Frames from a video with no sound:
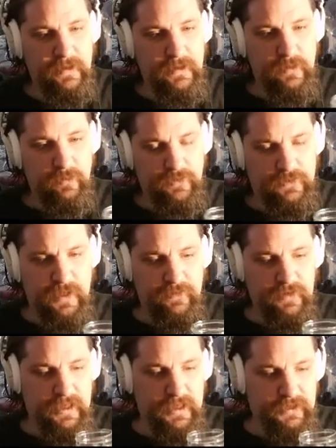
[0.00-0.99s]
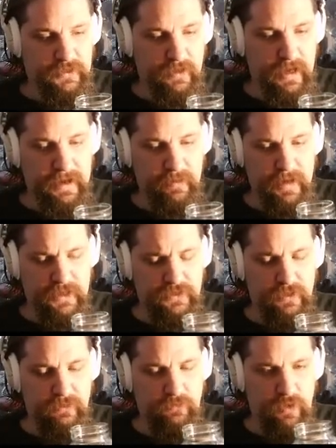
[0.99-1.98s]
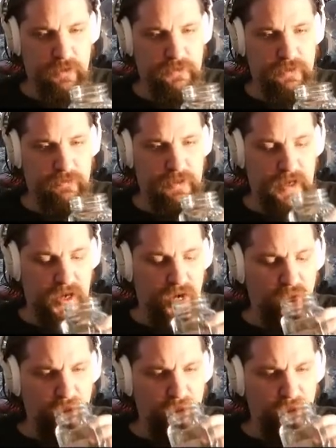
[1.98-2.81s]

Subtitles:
was giving it a try to make sure it worked okay.